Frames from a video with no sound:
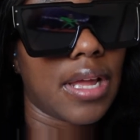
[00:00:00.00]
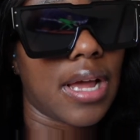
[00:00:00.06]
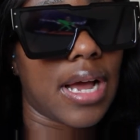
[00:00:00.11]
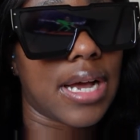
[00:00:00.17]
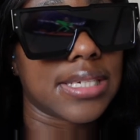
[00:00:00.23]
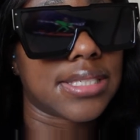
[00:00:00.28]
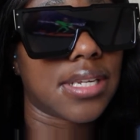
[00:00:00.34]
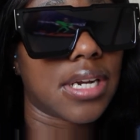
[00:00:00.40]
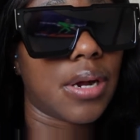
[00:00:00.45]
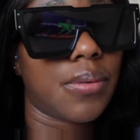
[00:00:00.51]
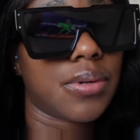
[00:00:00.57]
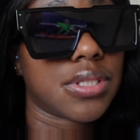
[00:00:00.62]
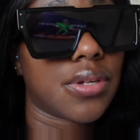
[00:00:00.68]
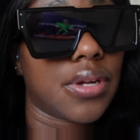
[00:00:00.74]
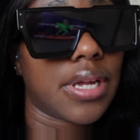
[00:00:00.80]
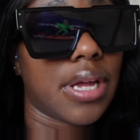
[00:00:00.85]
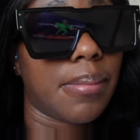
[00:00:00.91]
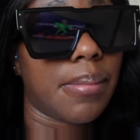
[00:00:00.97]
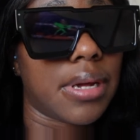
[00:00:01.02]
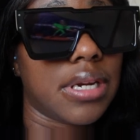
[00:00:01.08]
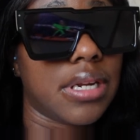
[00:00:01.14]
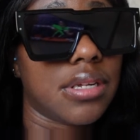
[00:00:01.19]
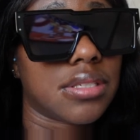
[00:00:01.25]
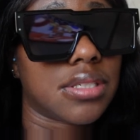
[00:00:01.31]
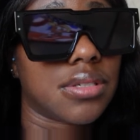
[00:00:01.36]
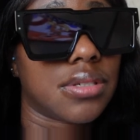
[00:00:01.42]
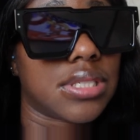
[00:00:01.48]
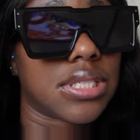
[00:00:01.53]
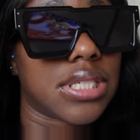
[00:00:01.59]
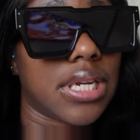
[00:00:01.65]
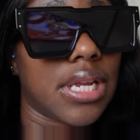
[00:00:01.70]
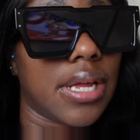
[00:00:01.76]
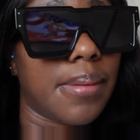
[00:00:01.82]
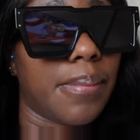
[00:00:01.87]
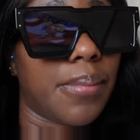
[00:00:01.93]
I said I was gonna get my nails done
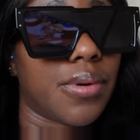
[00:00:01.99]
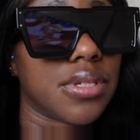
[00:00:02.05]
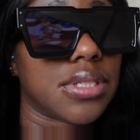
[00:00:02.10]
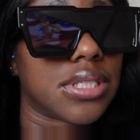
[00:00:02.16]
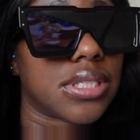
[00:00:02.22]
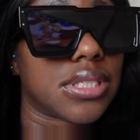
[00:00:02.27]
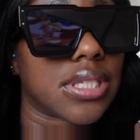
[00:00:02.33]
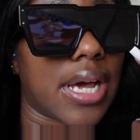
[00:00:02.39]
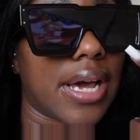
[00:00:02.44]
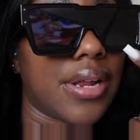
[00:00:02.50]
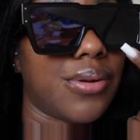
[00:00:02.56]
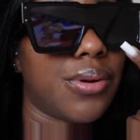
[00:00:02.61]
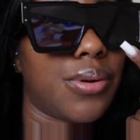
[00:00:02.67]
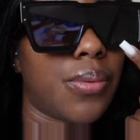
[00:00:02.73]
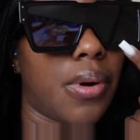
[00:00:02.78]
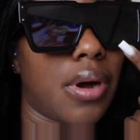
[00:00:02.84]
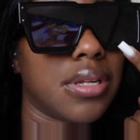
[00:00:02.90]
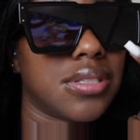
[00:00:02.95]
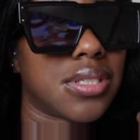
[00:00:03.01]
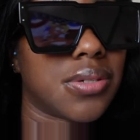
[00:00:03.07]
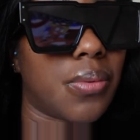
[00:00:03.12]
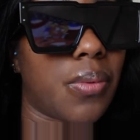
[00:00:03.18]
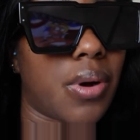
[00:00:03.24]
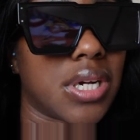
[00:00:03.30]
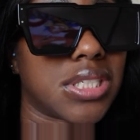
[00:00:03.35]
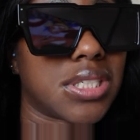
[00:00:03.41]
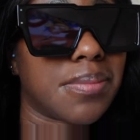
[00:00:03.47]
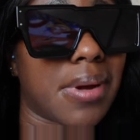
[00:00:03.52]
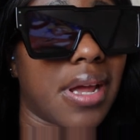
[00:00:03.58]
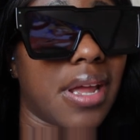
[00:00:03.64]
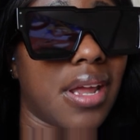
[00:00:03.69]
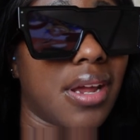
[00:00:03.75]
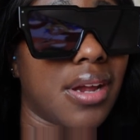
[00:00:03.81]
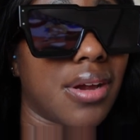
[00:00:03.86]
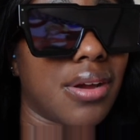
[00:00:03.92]
today, but I don't want to wash my
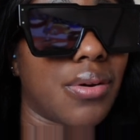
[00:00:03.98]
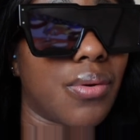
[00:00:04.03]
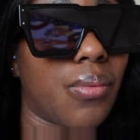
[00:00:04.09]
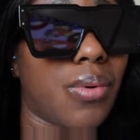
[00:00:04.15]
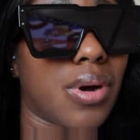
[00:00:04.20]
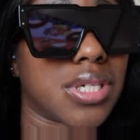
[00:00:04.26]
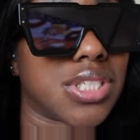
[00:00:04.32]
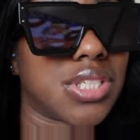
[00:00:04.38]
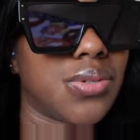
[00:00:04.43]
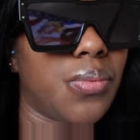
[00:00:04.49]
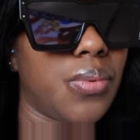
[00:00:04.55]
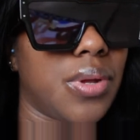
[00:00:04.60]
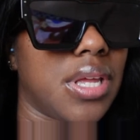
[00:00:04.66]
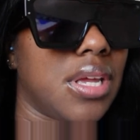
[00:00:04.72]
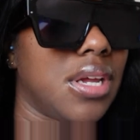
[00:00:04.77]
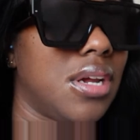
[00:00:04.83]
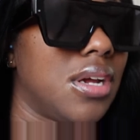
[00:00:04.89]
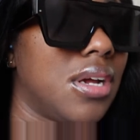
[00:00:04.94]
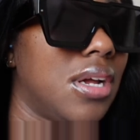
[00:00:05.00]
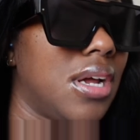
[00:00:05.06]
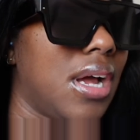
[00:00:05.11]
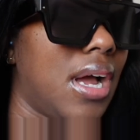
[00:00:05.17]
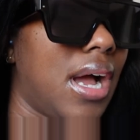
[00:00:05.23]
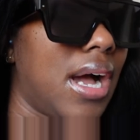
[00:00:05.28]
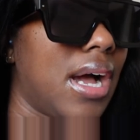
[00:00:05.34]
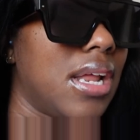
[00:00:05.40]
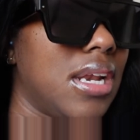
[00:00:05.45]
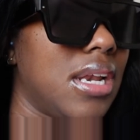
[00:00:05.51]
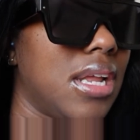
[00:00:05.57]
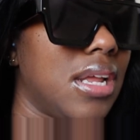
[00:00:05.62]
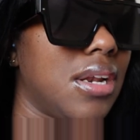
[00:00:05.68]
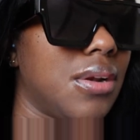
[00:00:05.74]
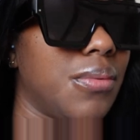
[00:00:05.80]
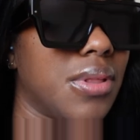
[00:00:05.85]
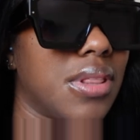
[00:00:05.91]
hair, wash the wig, and
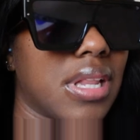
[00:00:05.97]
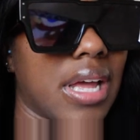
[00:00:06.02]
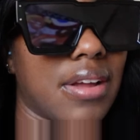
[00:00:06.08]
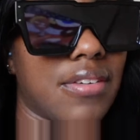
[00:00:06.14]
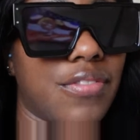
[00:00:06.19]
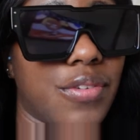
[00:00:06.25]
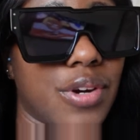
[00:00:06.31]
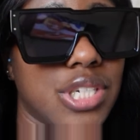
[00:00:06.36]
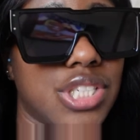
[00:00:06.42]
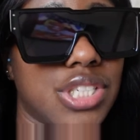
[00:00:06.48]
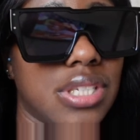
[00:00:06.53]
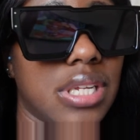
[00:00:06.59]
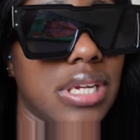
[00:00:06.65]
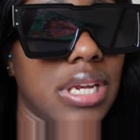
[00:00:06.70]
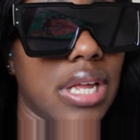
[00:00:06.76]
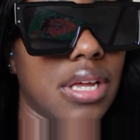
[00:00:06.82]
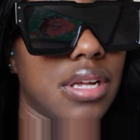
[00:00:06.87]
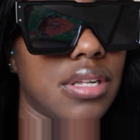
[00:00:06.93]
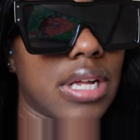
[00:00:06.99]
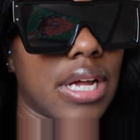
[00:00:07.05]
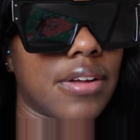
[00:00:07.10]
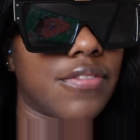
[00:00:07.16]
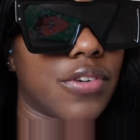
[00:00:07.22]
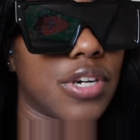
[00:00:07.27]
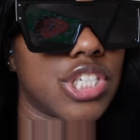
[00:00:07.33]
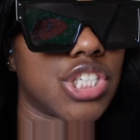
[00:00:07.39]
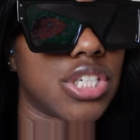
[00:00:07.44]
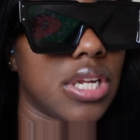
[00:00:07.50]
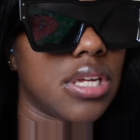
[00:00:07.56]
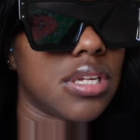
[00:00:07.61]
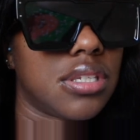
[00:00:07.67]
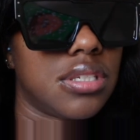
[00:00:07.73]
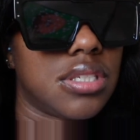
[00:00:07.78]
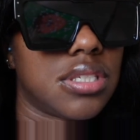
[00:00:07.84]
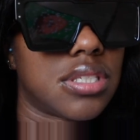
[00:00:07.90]
then with like fresh
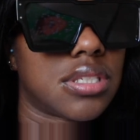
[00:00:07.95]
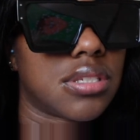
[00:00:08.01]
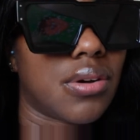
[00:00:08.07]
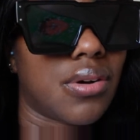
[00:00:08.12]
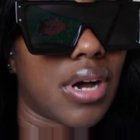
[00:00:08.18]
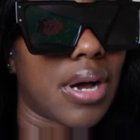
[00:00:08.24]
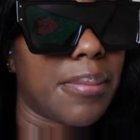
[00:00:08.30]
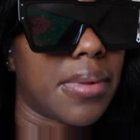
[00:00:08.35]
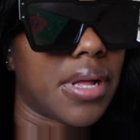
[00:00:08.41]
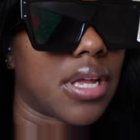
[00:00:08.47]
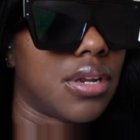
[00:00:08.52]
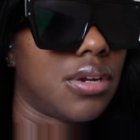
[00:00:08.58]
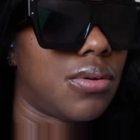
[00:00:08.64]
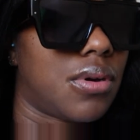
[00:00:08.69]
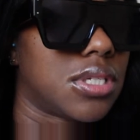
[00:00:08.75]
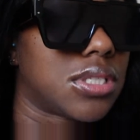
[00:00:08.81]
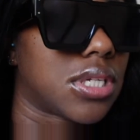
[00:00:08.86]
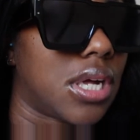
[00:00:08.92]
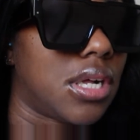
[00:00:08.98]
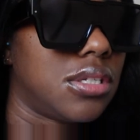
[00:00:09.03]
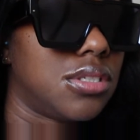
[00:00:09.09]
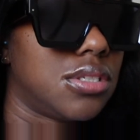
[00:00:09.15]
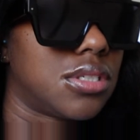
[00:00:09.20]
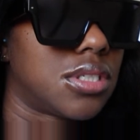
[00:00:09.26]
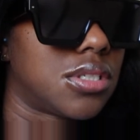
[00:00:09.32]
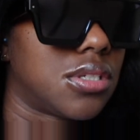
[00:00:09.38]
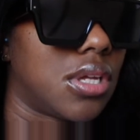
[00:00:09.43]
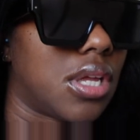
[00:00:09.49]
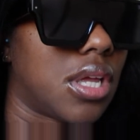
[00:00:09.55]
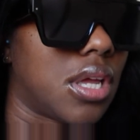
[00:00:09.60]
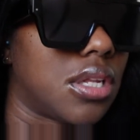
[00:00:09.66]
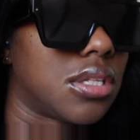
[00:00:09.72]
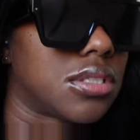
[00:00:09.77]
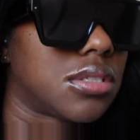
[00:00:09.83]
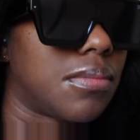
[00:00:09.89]
nails. So I'm like, you know what, I'll just
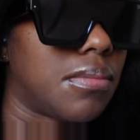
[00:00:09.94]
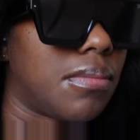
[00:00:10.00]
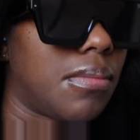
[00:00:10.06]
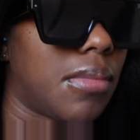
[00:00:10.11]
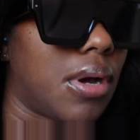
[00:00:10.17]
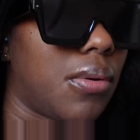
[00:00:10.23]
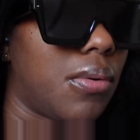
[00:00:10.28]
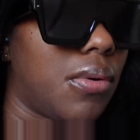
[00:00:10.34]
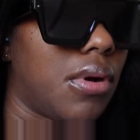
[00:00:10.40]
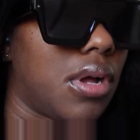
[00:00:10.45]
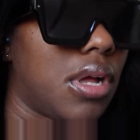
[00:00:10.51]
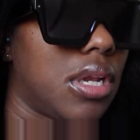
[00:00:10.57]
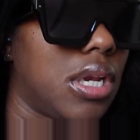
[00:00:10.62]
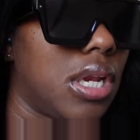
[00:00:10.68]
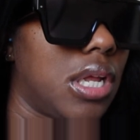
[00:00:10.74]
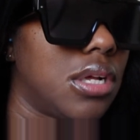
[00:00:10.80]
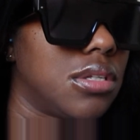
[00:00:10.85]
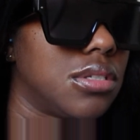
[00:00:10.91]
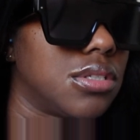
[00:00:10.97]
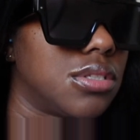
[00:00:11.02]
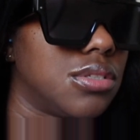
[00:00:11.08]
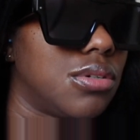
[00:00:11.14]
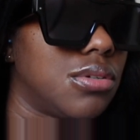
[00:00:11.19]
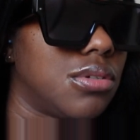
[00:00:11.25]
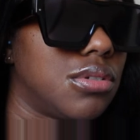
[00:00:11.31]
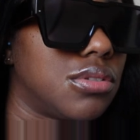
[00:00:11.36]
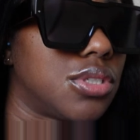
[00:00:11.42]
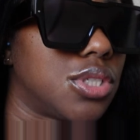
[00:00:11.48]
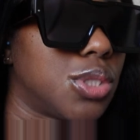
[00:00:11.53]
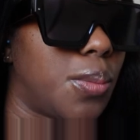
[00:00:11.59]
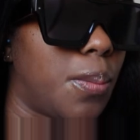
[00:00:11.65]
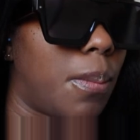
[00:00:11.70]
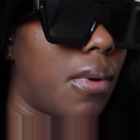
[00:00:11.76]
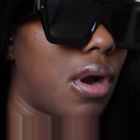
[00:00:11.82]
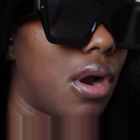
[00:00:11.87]
get my nails done
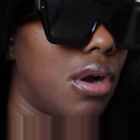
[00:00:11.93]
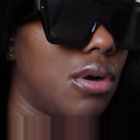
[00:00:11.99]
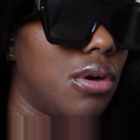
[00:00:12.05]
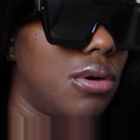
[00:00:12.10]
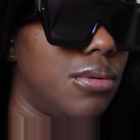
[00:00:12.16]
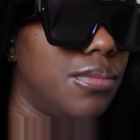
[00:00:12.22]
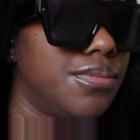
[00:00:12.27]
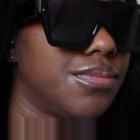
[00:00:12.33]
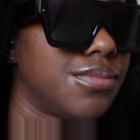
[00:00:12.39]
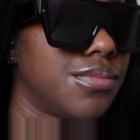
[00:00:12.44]
tomorrow.